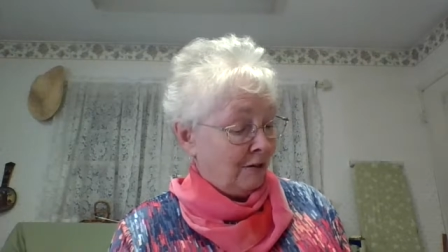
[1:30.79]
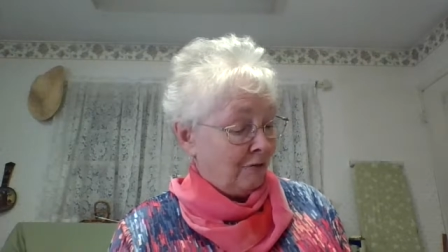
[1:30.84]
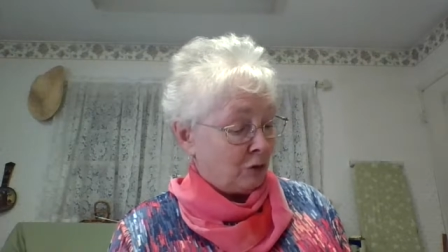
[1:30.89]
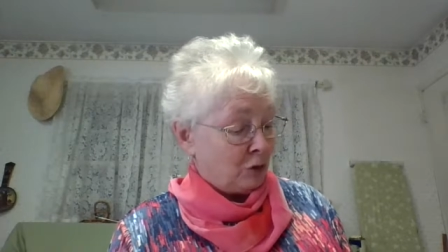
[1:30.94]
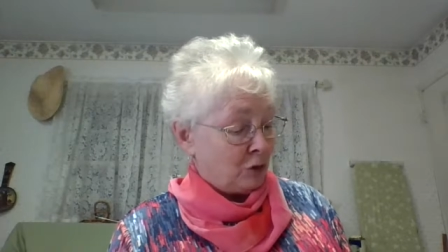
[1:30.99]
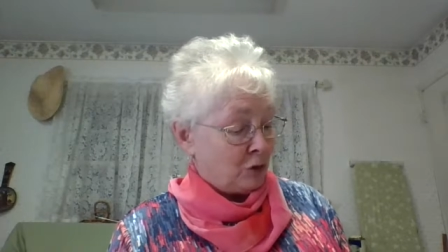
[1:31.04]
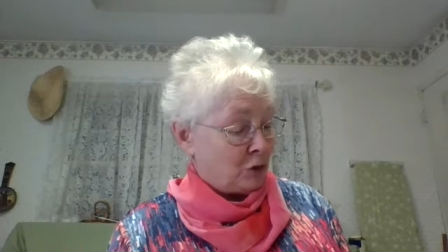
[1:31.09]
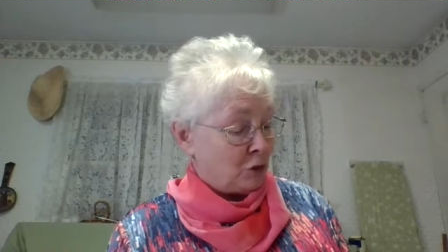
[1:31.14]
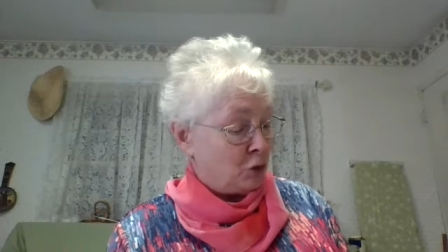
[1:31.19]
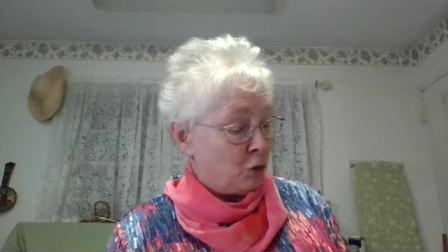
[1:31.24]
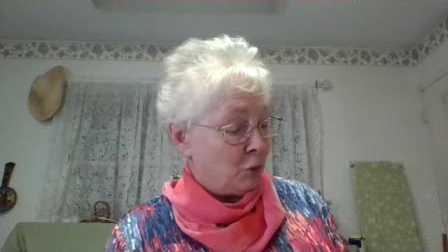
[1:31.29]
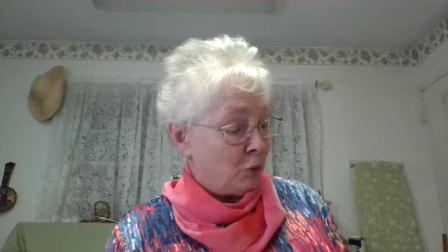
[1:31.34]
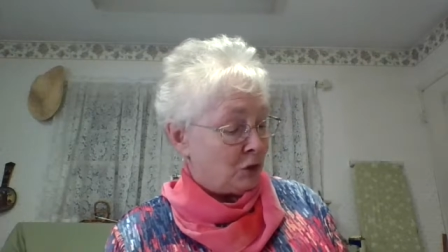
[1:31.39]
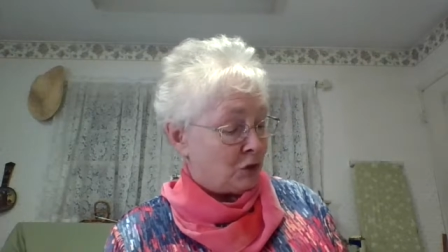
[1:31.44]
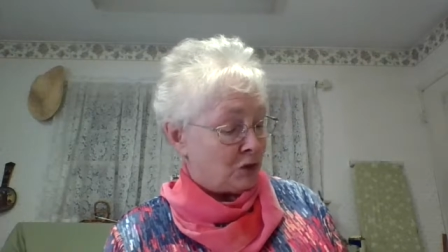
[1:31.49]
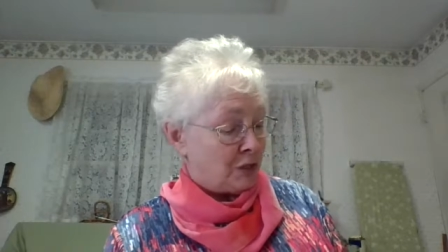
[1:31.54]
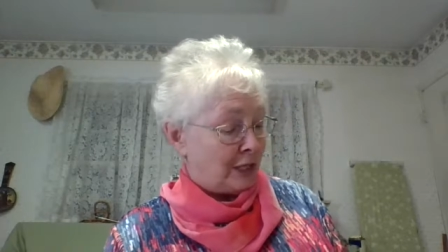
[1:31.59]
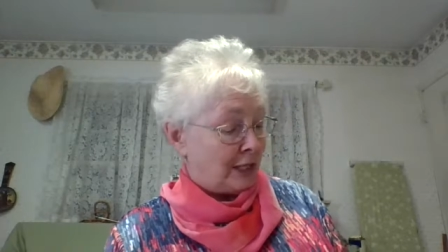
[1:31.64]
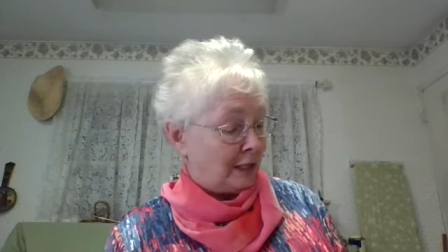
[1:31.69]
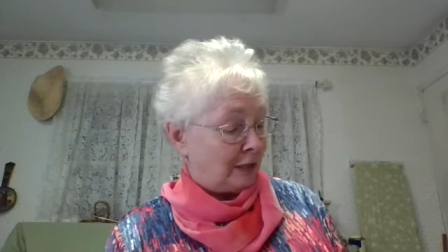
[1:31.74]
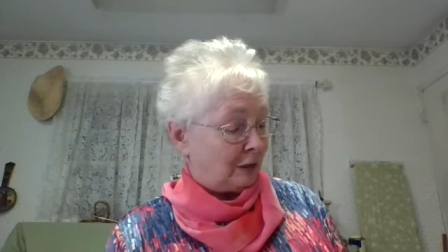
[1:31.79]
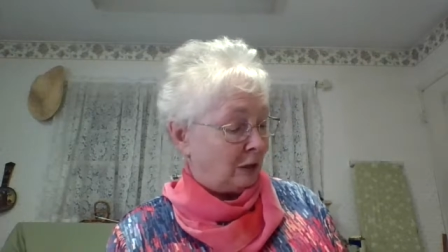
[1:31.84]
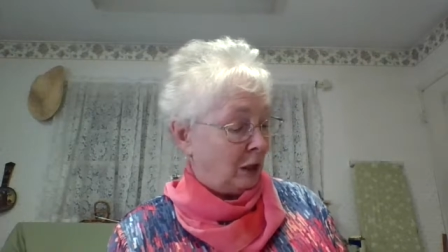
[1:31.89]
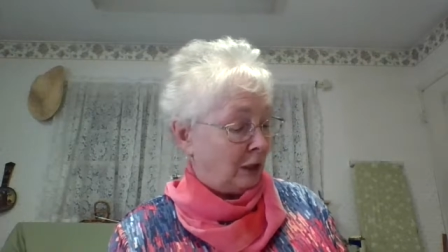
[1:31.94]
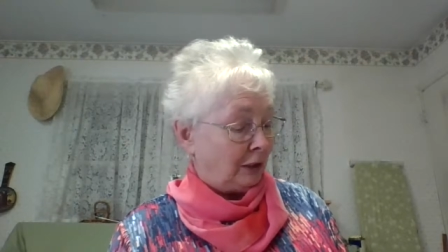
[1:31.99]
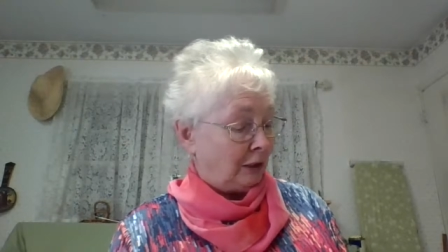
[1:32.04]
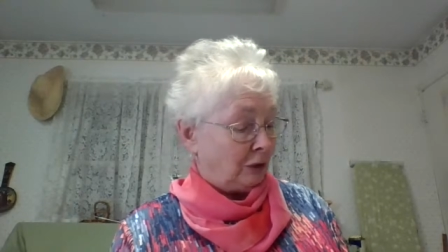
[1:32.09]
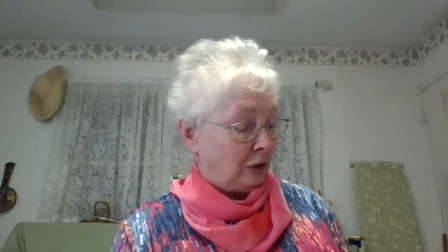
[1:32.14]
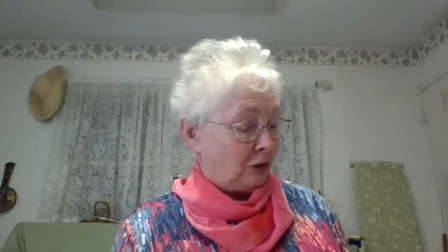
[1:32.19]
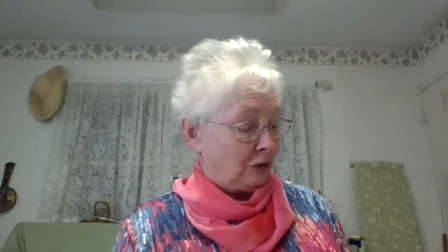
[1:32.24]
For as soon as they had
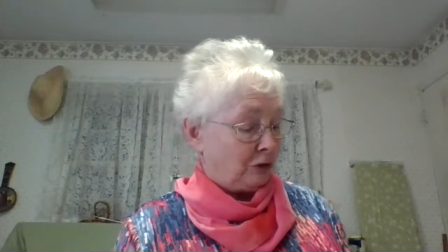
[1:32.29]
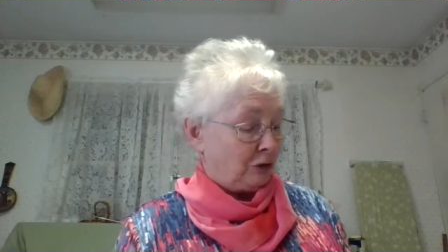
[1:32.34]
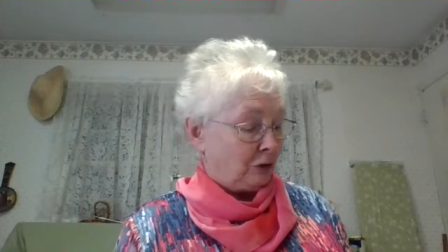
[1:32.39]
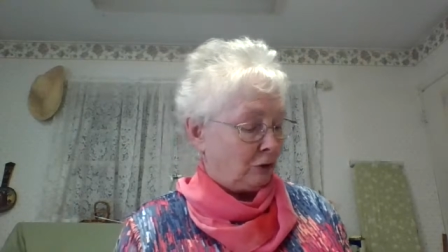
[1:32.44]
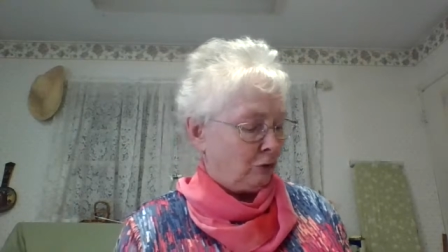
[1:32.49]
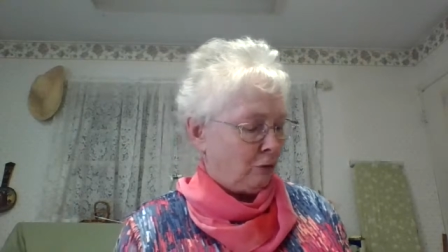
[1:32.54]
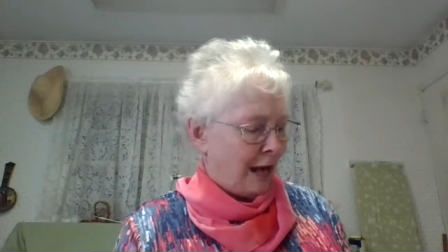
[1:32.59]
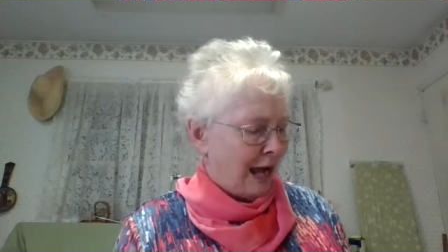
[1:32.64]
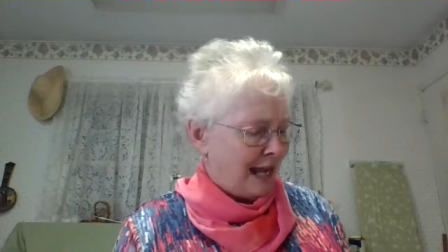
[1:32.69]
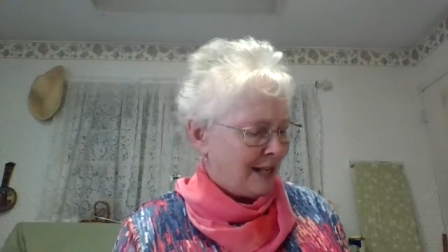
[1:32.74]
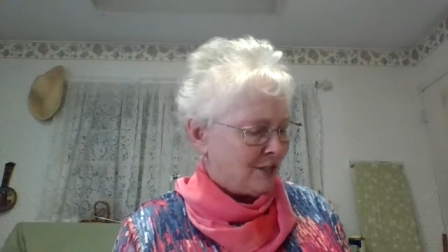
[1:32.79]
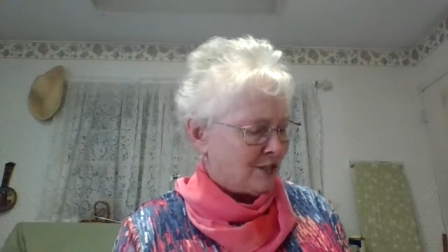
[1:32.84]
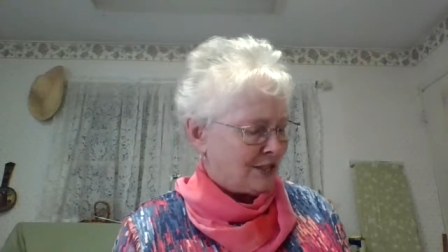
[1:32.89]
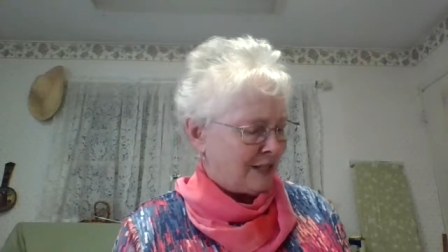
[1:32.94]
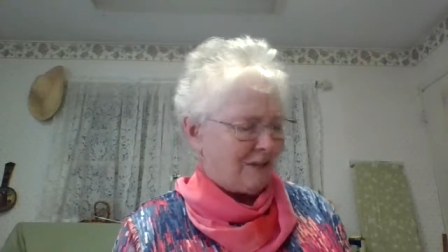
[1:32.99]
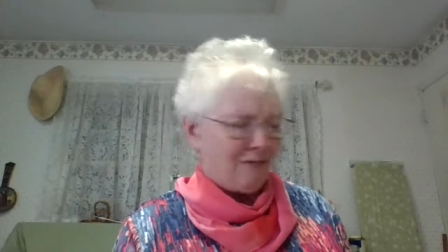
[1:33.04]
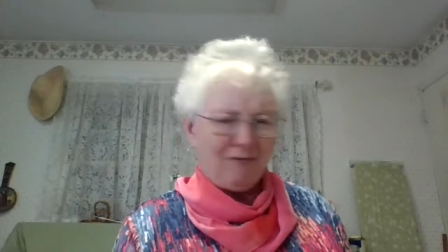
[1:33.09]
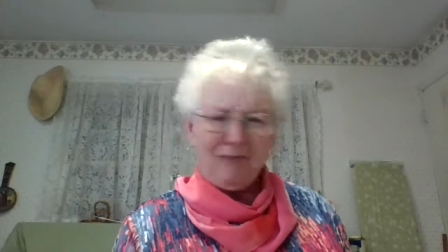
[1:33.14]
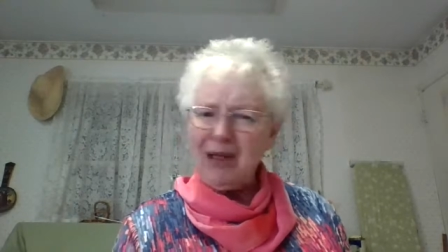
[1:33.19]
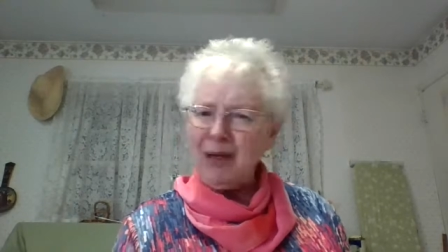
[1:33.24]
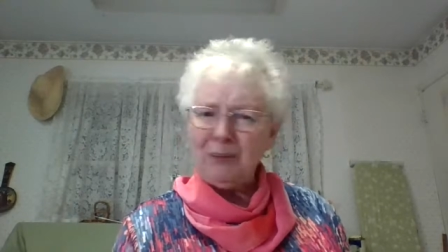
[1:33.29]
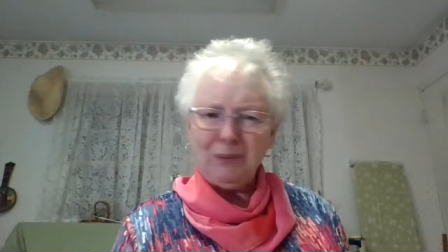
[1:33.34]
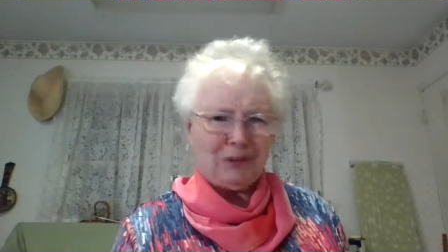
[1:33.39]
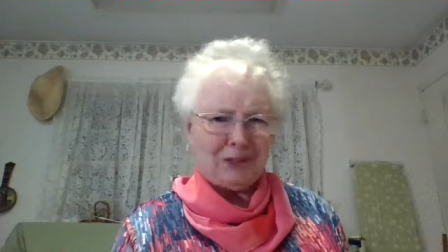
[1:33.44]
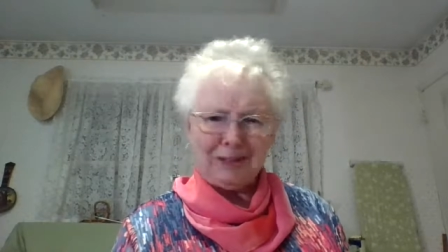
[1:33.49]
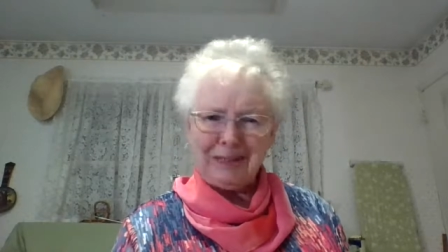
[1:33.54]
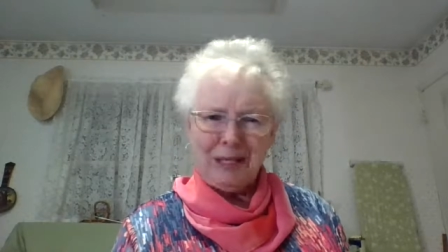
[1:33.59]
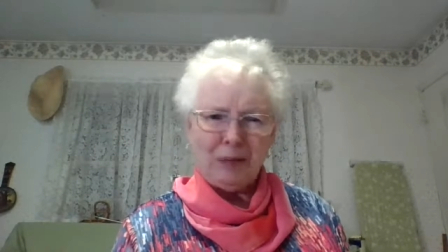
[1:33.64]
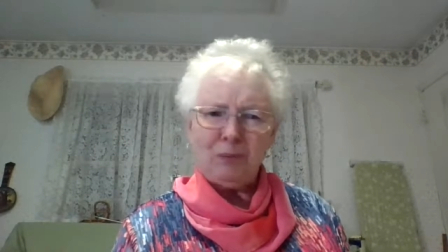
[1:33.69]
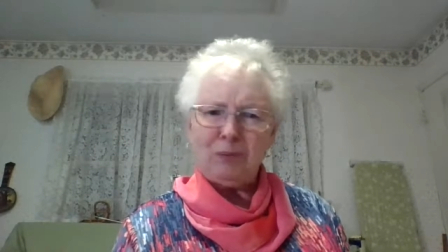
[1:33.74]
gotten onto the grass, they found
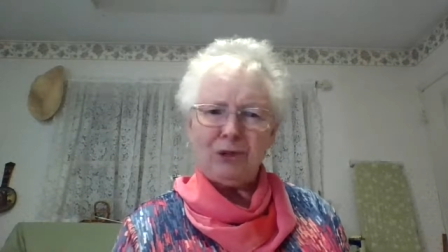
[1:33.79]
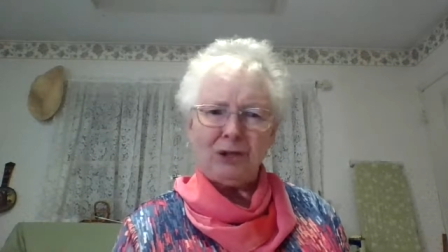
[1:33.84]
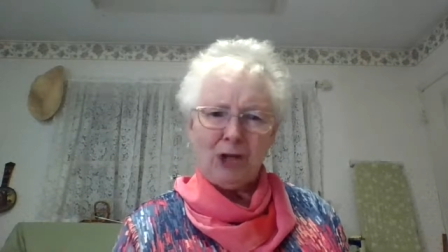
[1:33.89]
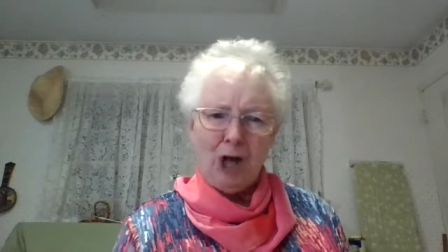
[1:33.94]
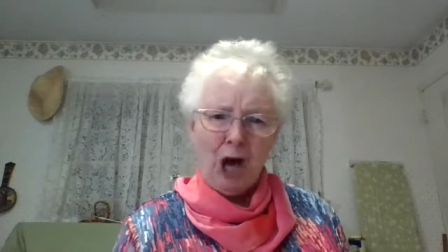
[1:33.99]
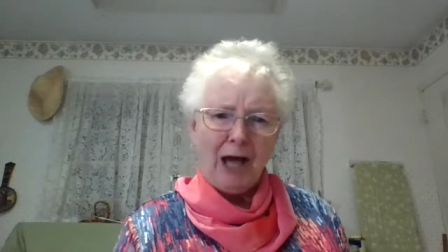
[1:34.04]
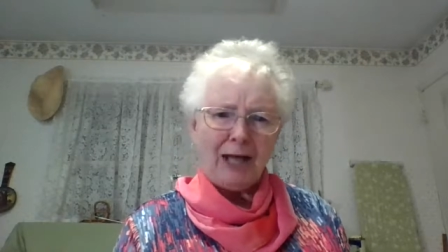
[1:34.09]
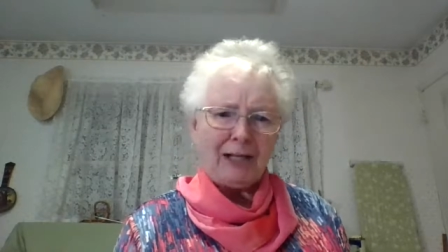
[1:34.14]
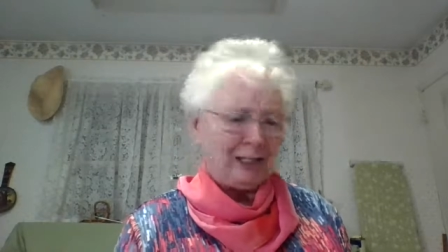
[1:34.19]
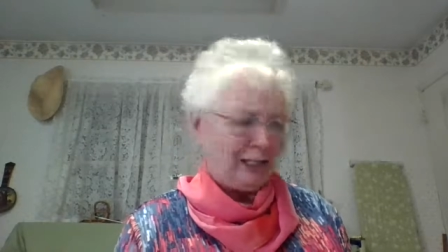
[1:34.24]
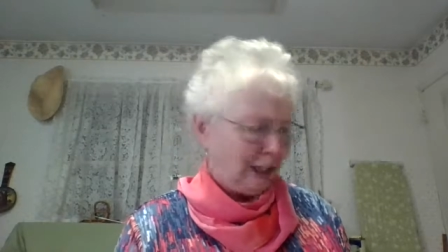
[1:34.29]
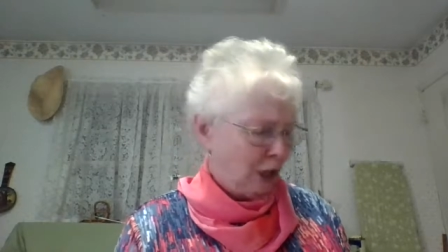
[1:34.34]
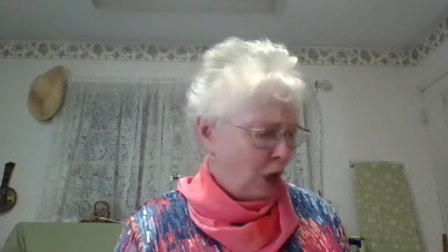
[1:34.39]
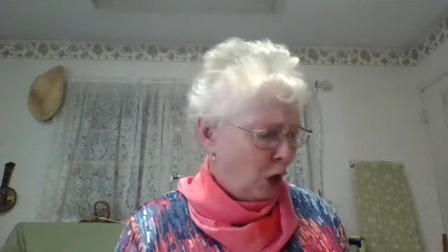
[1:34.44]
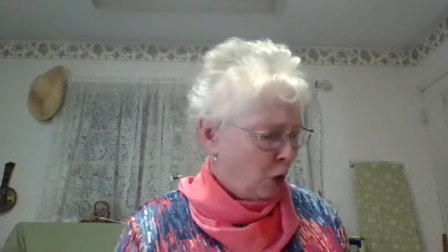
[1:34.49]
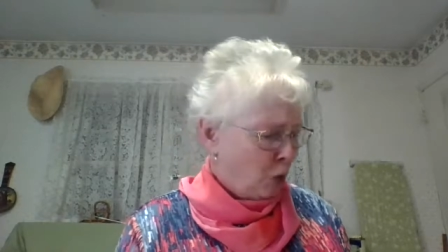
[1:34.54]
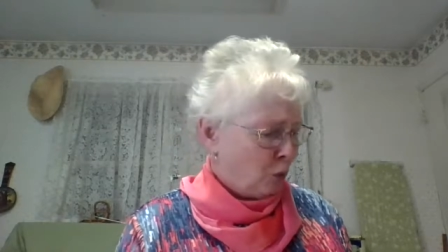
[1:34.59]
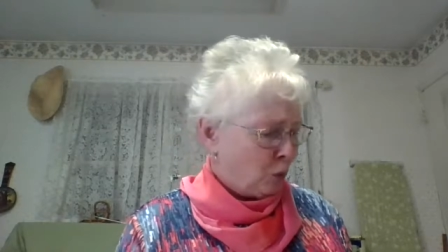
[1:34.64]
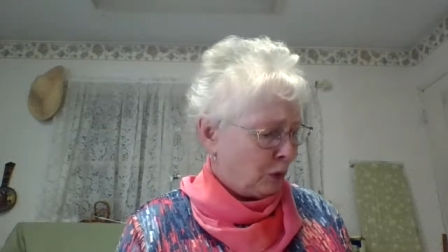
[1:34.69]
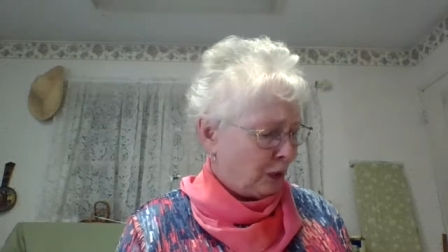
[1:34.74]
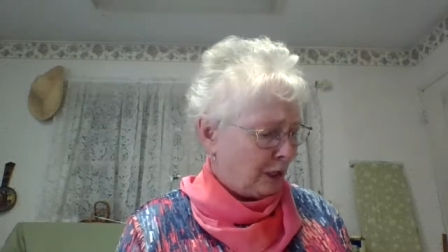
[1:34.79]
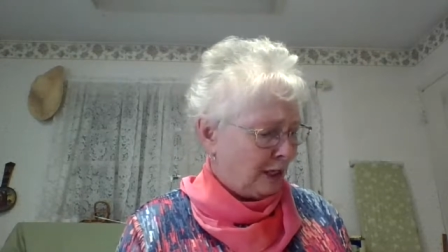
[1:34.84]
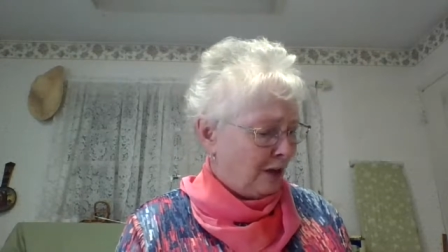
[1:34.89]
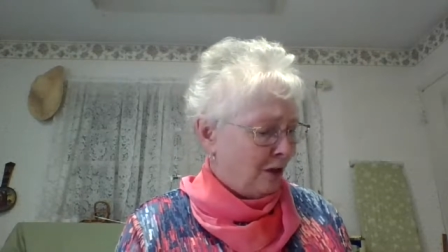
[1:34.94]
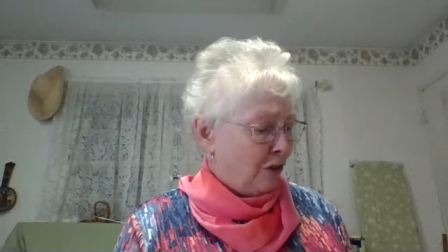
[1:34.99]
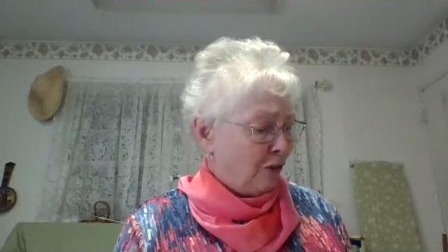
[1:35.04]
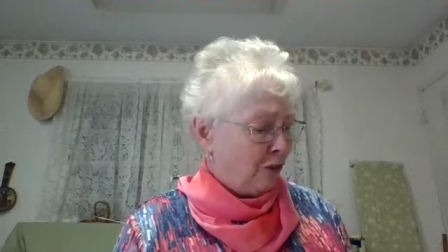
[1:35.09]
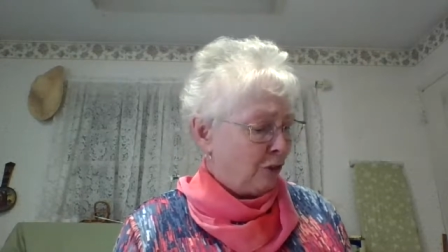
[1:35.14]
that they were not alone.